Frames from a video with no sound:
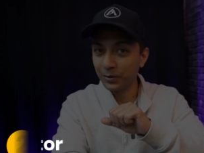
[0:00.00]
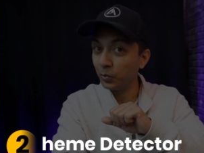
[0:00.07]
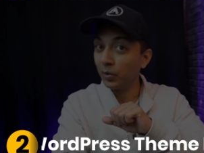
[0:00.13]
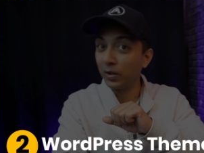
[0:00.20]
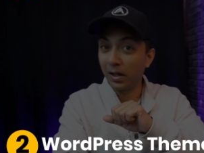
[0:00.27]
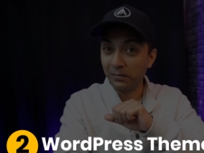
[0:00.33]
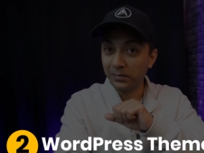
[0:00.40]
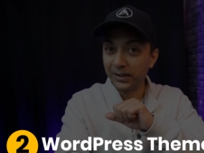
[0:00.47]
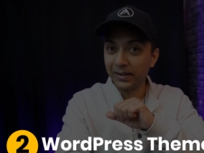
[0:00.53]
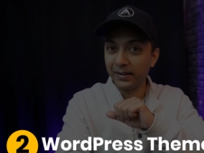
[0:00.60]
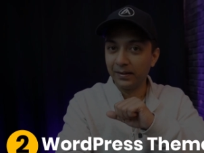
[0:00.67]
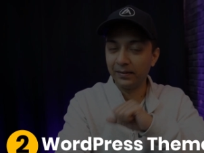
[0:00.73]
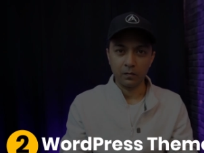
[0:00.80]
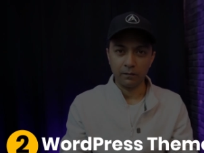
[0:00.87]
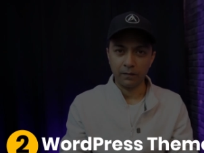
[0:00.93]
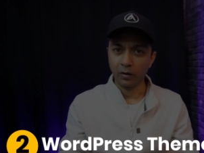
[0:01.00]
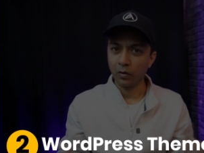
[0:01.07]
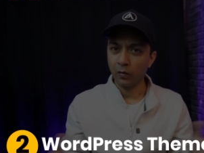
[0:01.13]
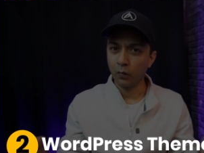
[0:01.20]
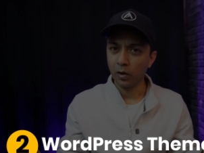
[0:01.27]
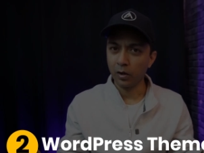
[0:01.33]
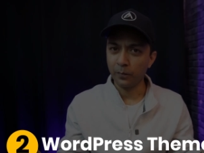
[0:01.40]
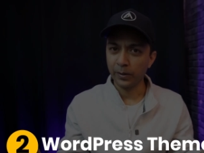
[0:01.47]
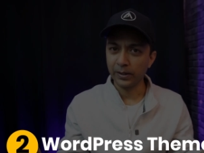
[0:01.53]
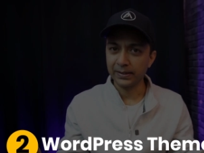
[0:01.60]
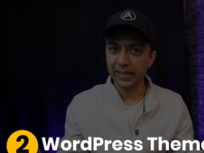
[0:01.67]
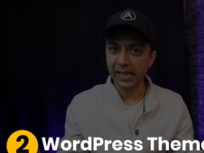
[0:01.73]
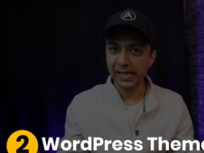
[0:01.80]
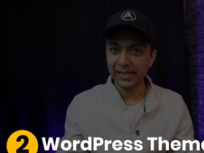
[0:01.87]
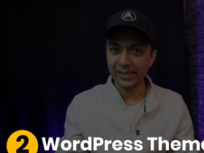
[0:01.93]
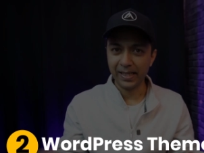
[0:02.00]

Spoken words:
tool comes in. Found a WordPress site